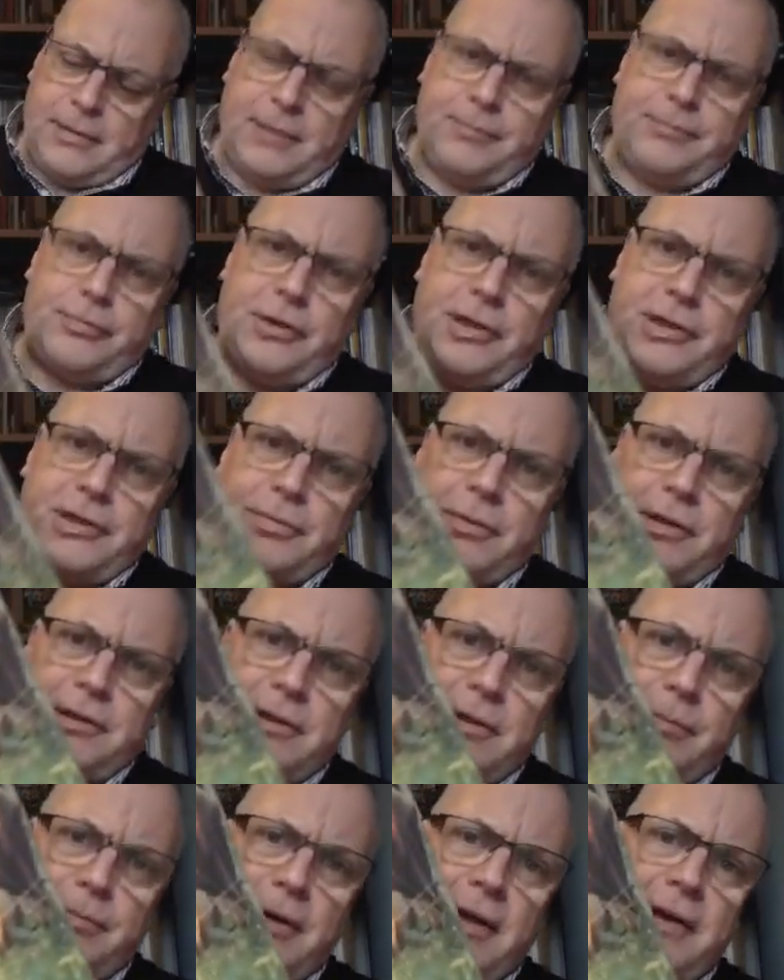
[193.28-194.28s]
British ones,
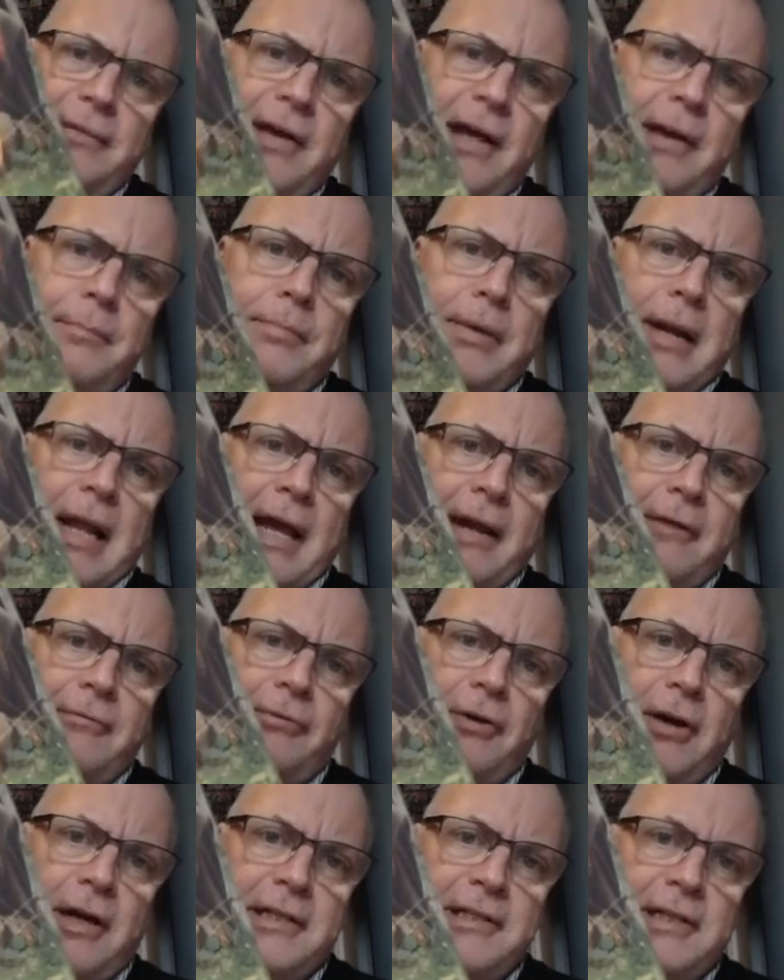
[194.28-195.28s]
I believe, had black
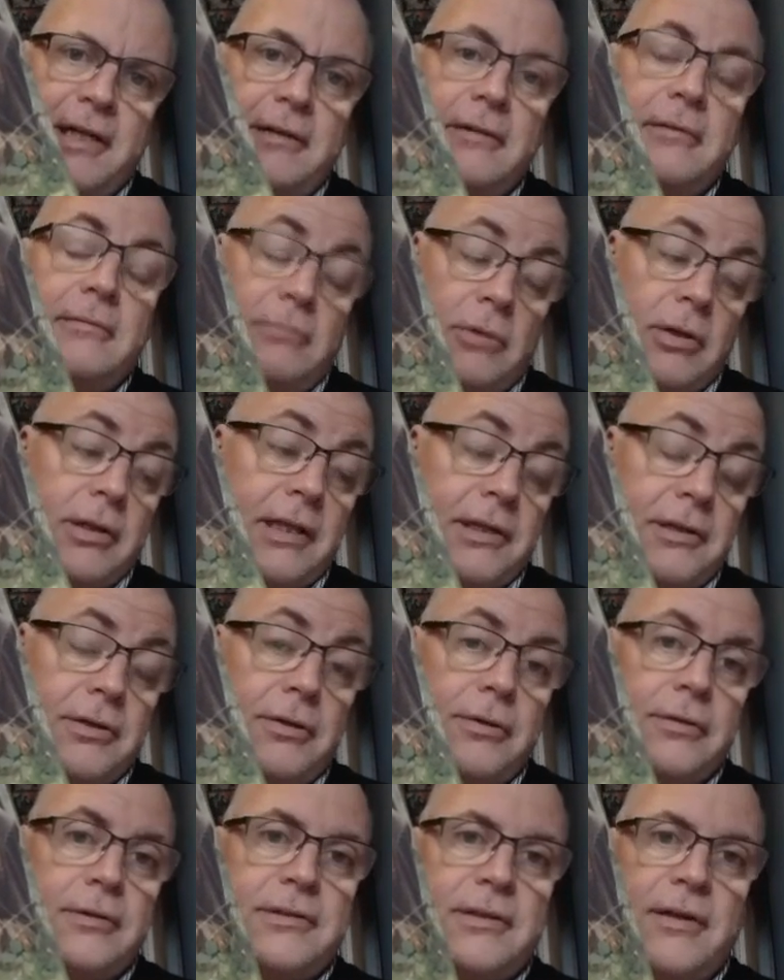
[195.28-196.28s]
writing. Well, they
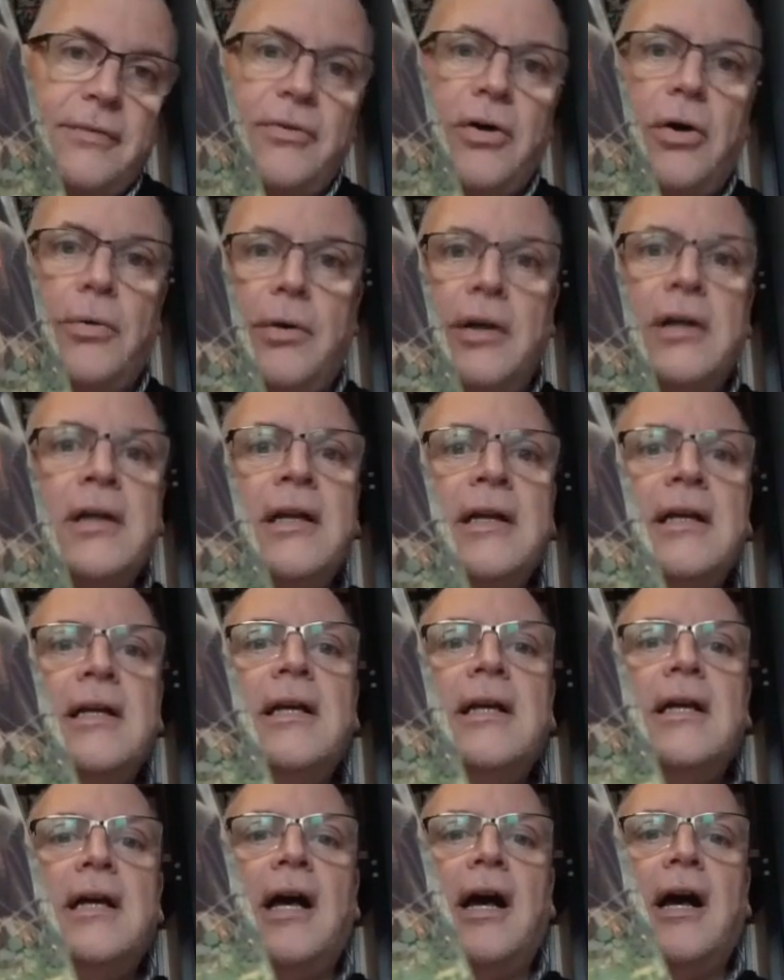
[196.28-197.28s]
do, because I've got one.
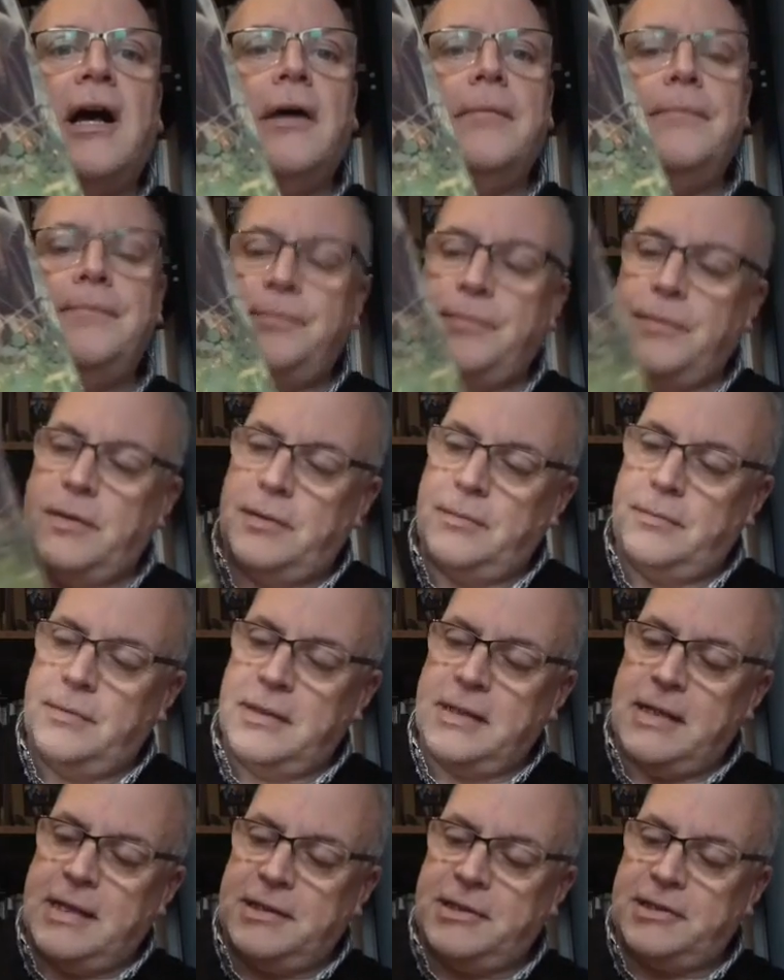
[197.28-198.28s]
And
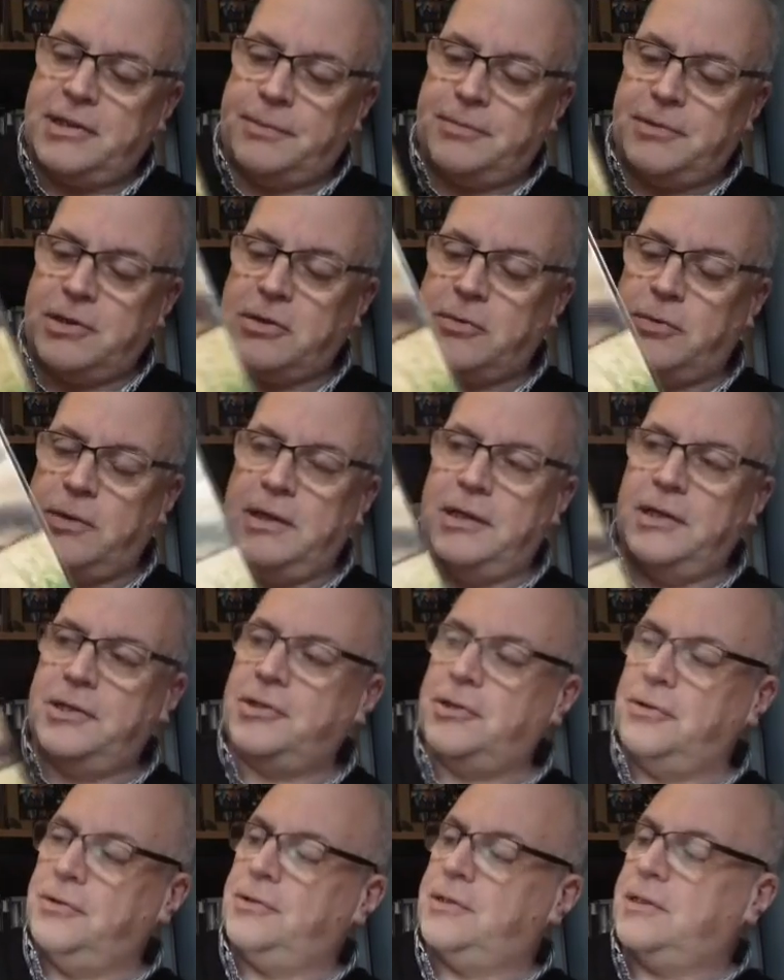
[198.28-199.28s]
then subsequent
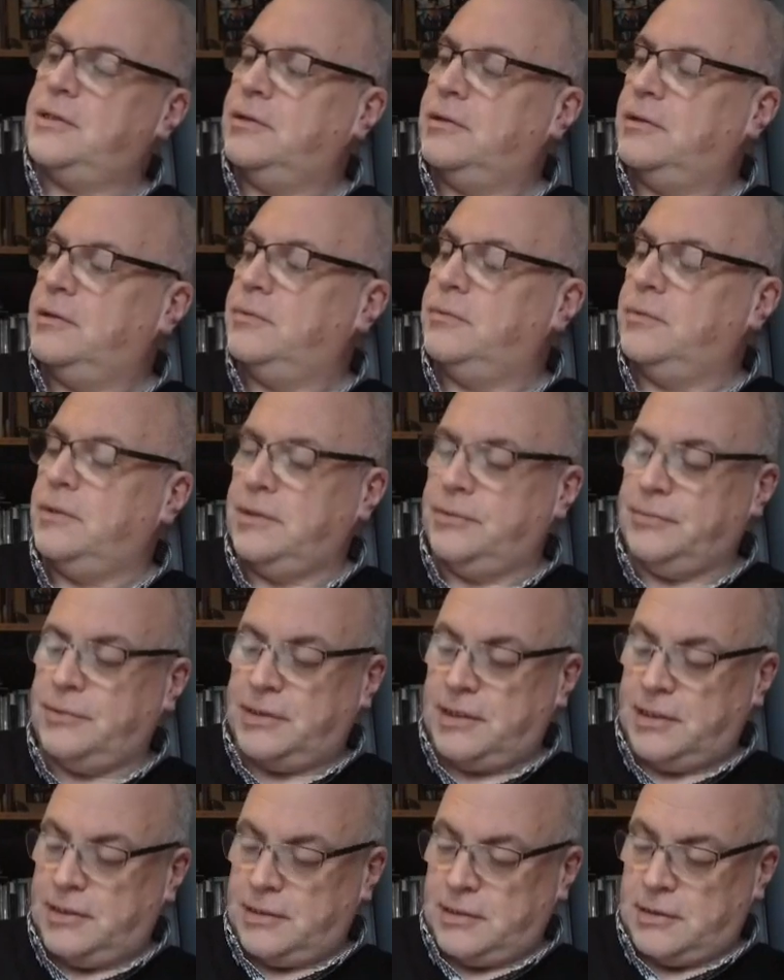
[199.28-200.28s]
issues, it
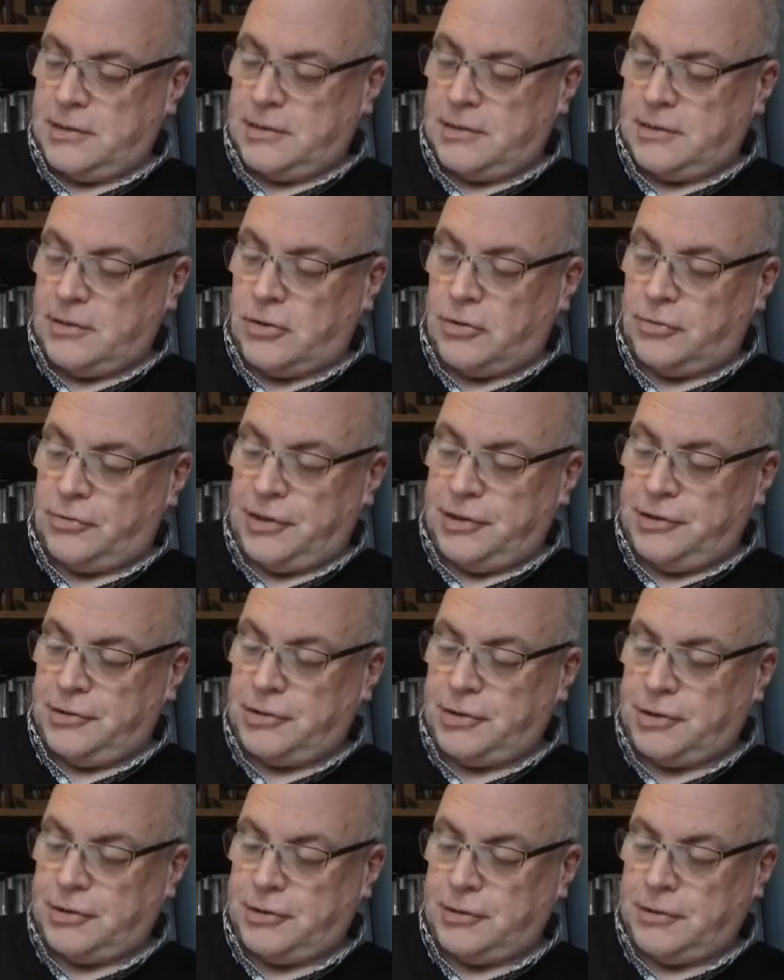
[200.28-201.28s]
was in
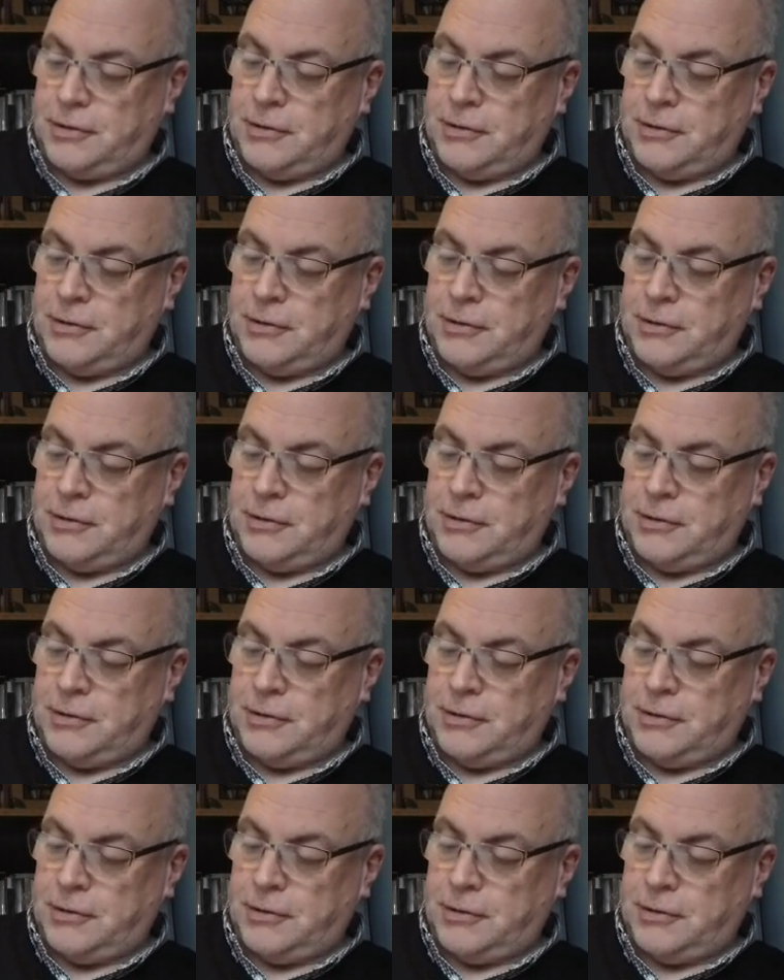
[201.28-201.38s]
orange.